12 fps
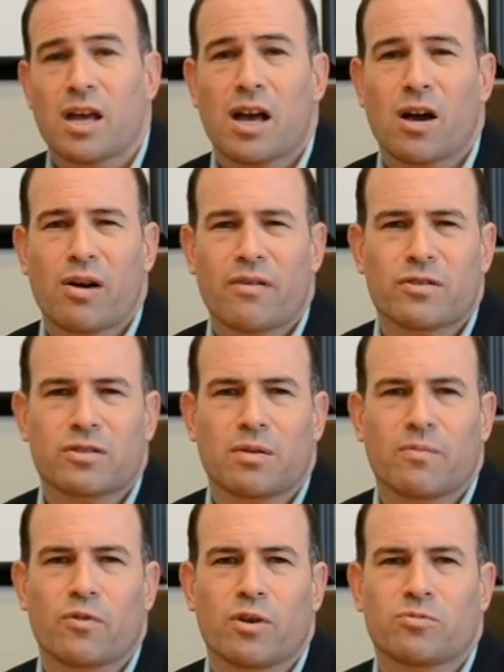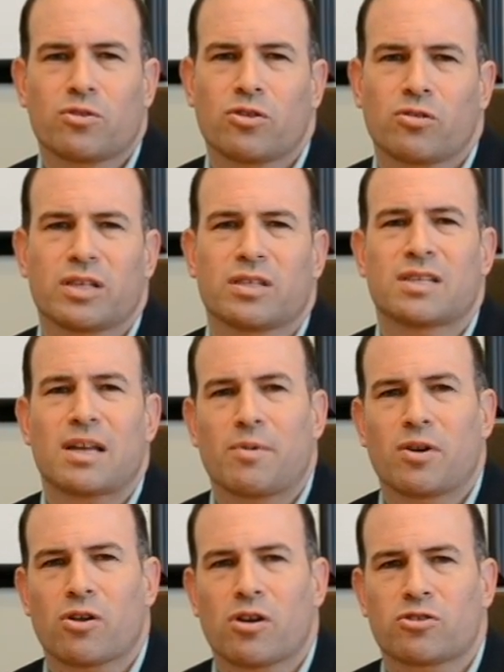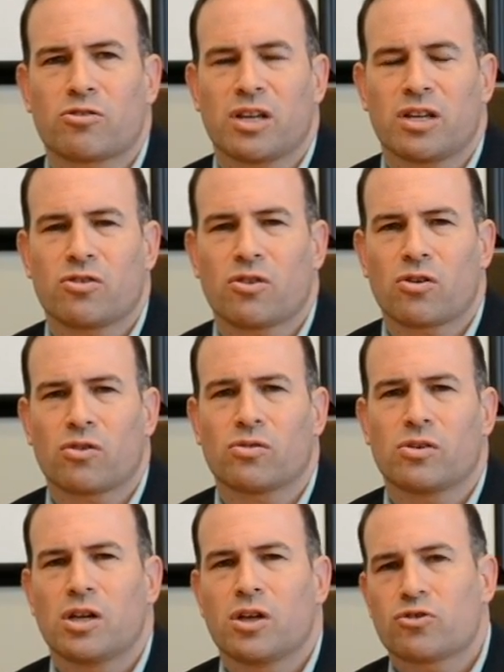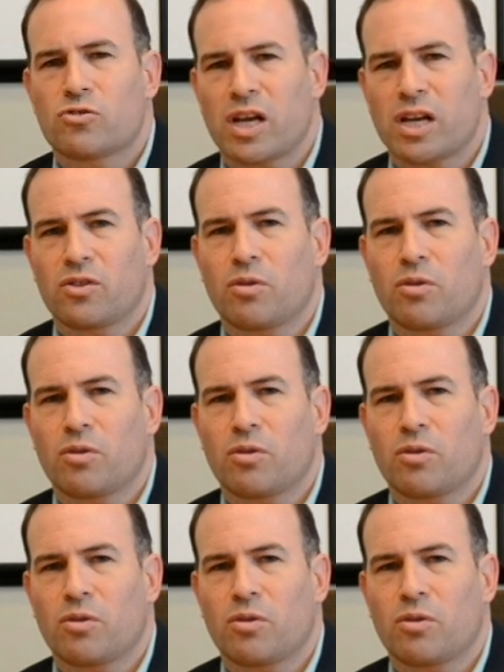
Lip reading: However, some firms are doing seminars or internal training.